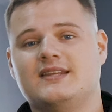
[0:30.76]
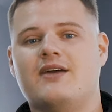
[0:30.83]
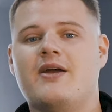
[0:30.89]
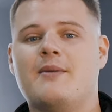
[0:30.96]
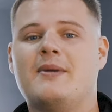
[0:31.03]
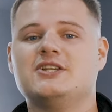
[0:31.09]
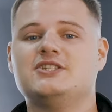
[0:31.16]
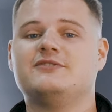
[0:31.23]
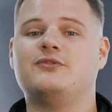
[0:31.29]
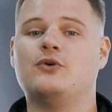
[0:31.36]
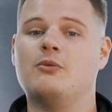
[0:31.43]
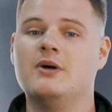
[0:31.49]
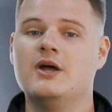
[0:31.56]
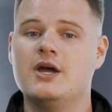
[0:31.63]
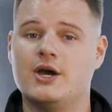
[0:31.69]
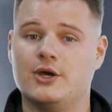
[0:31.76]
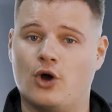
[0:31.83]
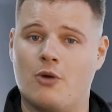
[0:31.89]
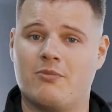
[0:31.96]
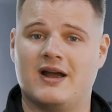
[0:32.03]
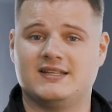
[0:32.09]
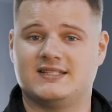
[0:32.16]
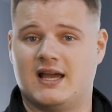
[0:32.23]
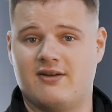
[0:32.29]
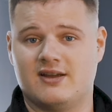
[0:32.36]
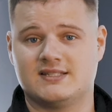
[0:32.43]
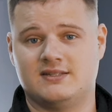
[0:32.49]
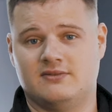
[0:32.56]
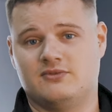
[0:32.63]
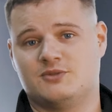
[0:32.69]
Direct Magifoam and AutoBrite Direct
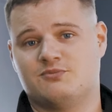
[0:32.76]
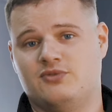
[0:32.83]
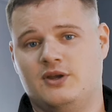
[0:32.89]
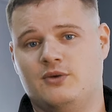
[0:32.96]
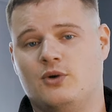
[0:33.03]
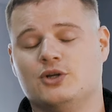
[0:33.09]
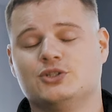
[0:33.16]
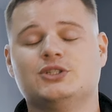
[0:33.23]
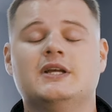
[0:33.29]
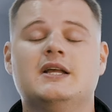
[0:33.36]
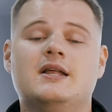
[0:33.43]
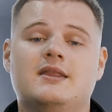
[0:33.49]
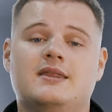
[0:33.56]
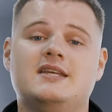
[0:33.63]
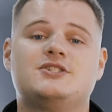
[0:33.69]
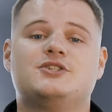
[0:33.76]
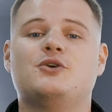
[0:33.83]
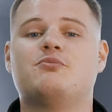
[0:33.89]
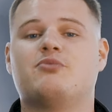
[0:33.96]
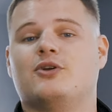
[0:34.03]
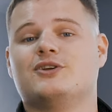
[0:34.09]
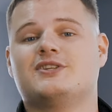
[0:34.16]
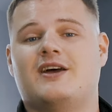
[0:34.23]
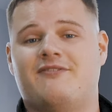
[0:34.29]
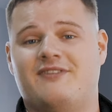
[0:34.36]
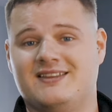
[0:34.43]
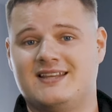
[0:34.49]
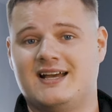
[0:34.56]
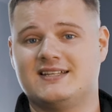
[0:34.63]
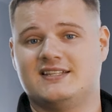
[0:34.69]
Citrus Pre-Wash. These two products are
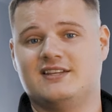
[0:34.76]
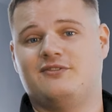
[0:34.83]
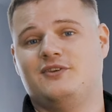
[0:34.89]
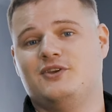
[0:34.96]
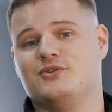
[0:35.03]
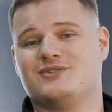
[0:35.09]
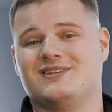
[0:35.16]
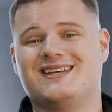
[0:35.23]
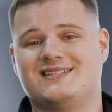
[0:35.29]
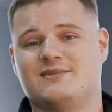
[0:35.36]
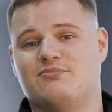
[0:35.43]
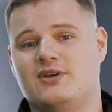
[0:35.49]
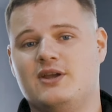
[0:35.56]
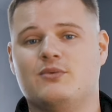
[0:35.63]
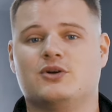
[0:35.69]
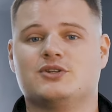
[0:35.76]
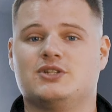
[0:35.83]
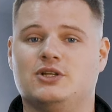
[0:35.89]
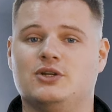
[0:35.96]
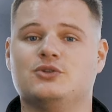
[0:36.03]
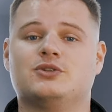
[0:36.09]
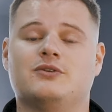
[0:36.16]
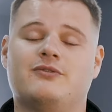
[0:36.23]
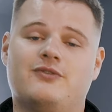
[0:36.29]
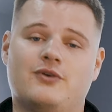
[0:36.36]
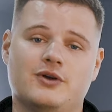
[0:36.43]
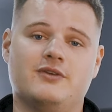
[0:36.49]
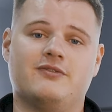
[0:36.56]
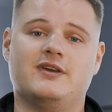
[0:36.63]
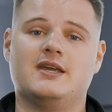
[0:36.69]
fantastic for using it as a pre-wash solution for
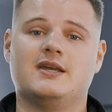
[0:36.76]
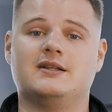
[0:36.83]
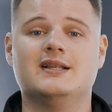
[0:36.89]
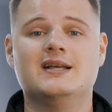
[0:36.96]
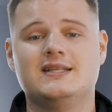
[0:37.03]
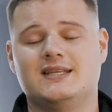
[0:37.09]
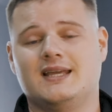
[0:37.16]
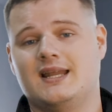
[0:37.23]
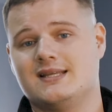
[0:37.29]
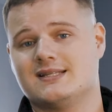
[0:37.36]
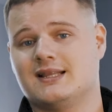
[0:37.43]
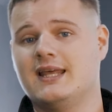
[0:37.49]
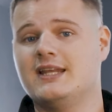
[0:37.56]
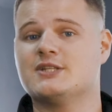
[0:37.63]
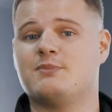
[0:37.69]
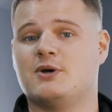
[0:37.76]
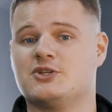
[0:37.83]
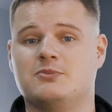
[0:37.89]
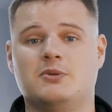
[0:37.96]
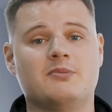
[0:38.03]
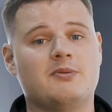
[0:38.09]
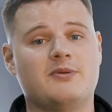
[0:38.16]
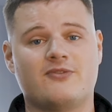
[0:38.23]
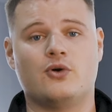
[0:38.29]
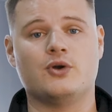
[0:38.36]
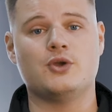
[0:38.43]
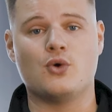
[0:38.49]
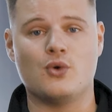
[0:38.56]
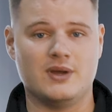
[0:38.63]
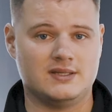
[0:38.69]
your vehicle to get it as clean as possible before you
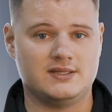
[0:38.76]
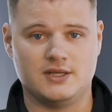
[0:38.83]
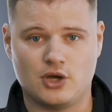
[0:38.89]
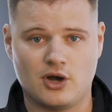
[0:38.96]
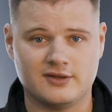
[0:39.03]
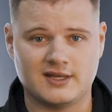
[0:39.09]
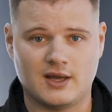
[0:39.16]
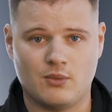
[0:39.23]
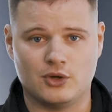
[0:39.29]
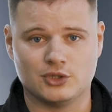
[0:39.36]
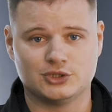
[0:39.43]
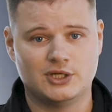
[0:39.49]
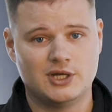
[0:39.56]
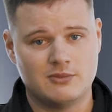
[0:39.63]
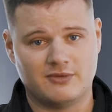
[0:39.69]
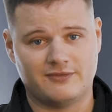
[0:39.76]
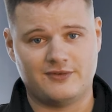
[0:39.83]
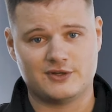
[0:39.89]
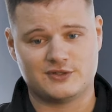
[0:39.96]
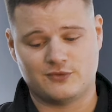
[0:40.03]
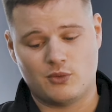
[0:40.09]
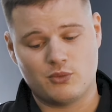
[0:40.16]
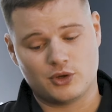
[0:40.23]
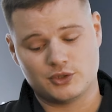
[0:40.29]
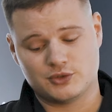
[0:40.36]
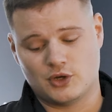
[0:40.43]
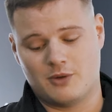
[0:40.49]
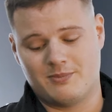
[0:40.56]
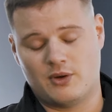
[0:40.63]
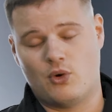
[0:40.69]
go into your contact wash. But first of all, we're going to
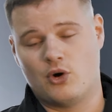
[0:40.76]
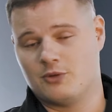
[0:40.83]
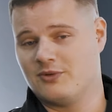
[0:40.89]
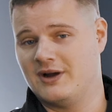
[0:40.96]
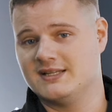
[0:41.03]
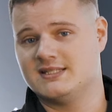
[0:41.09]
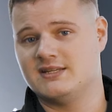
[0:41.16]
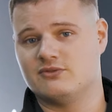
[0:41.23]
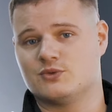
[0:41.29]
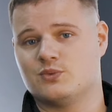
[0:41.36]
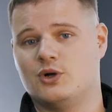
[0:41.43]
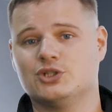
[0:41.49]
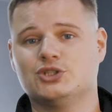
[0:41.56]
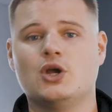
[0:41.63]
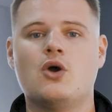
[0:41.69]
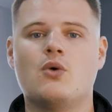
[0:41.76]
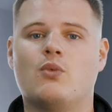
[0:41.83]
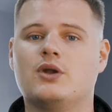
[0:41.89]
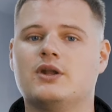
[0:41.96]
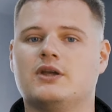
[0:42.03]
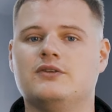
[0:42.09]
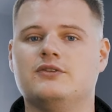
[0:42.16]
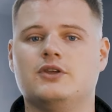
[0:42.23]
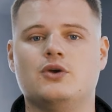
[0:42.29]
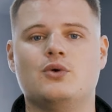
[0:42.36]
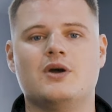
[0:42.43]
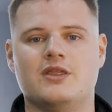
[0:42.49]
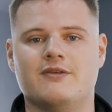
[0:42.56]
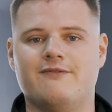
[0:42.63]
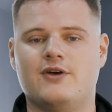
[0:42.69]
talk about AutoBrite Citrus Wash, what it can do,
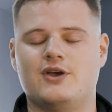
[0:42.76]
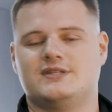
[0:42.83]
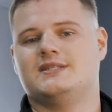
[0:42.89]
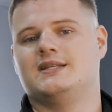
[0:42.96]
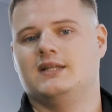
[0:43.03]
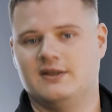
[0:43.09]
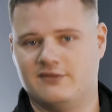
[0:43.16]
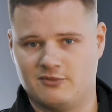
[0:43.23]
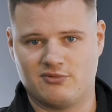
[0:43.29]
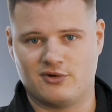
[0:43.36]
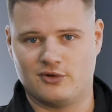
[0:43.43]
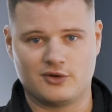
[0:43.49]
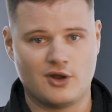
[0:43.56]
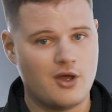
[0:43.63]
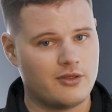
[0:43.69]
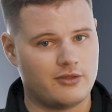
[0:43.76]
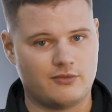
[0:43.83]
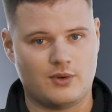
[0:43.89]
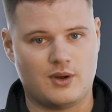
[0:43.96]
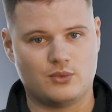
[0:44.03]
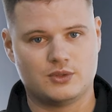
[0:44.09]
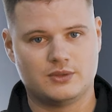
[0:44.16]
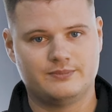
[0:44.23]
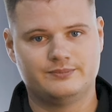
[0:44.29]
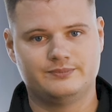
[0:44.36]
and the versatility of the product throughout.